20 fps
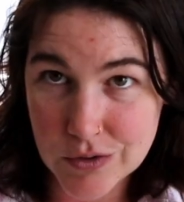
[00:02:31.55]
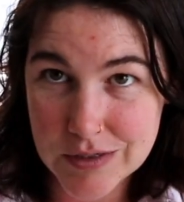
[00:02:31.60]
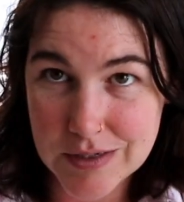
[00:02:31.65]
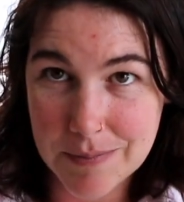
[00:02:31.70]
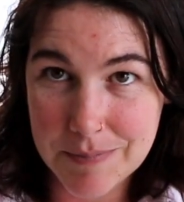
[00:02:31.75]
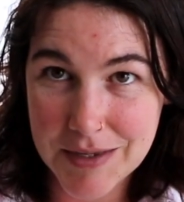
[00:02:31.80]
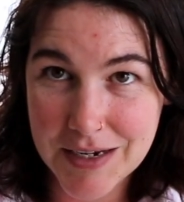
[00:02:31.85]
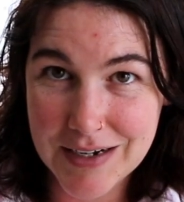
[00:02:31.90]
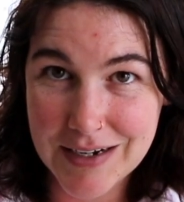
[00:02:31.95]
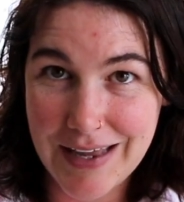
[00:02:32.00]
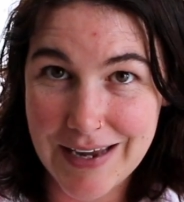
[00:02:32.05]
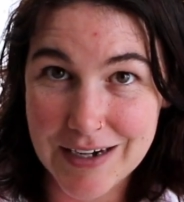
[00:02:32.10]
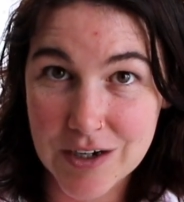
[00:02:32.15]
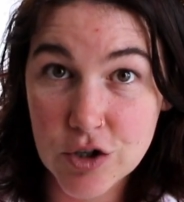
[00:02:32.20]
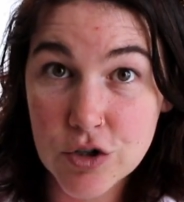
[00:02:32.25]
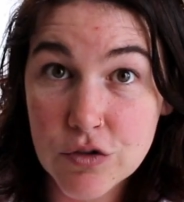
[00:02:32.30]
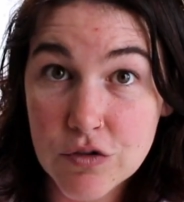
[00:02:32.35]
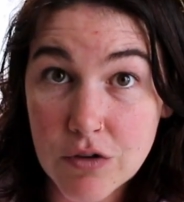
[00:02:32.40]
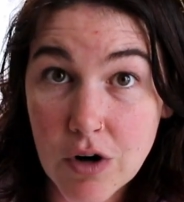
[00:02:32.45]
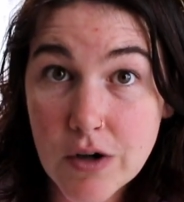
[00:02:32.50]
something like
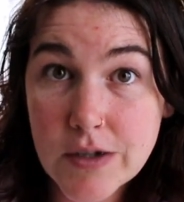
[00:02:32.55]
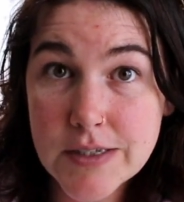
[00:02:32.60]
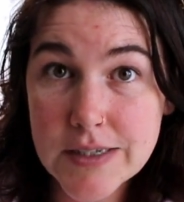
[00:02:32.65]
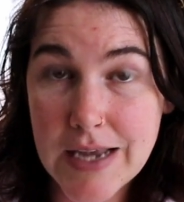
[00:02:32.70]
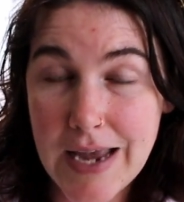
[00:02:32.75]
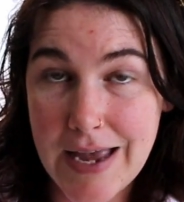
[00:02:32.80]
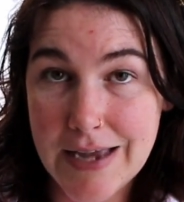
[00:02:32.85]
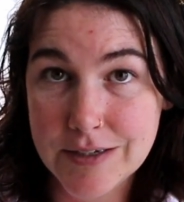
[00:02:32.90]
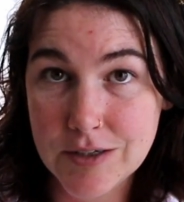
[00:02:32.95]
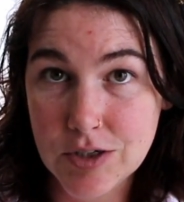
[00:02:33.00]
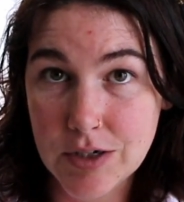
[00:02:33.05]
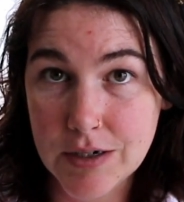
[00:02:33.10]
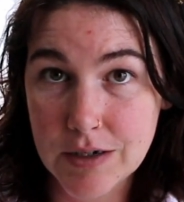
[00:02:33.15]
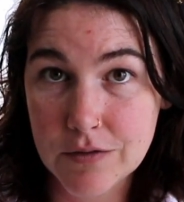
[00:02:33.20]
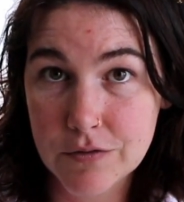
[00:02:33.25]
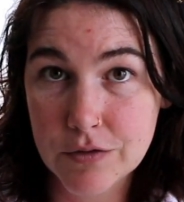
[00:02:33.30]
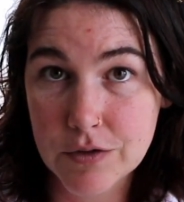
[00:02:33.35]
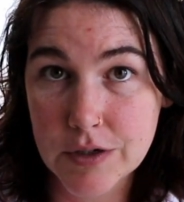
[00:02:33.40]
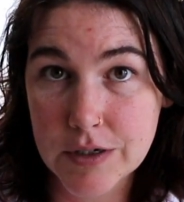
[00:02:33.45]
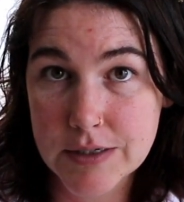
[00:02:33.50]
cross-hatching,
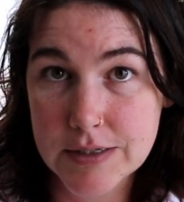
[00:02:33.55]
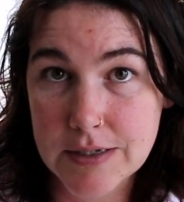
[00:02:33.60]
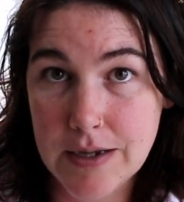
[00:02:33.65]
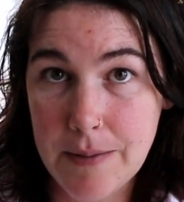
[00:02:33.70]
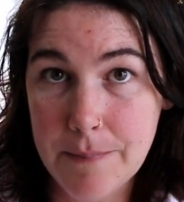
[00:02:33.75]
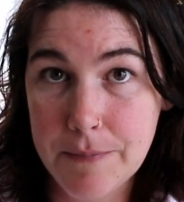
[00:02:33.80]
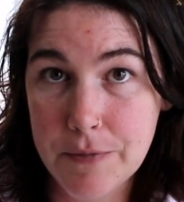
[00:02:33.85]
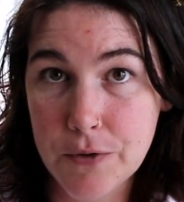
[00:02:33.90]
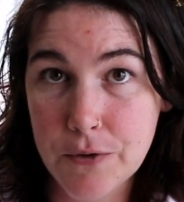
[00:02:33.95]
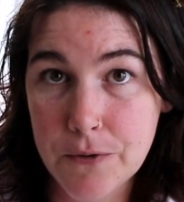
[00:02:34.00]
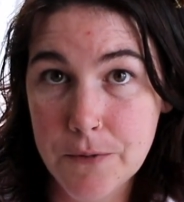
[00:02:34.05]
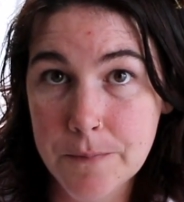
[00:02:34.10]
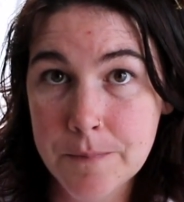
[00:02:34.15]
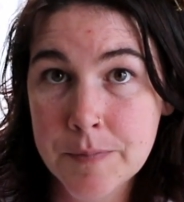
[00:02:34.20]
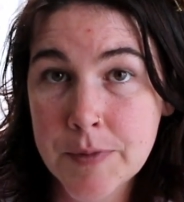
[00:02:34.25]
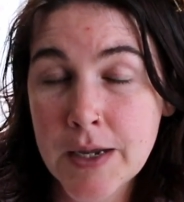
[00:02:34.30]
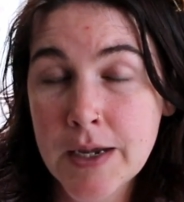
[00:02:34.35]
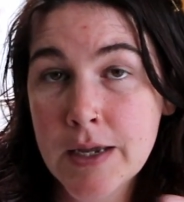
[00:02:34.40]
for example,